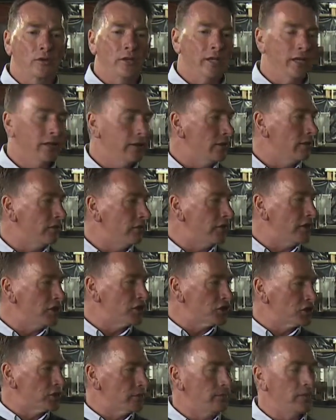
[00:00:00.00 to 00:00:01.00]
the, the
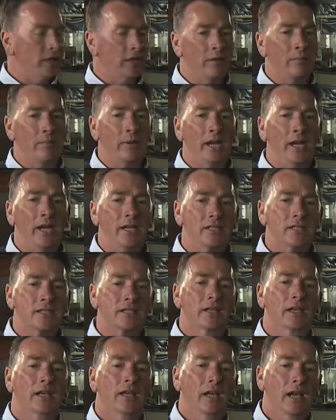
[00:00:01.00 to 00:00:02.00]
fish in the pens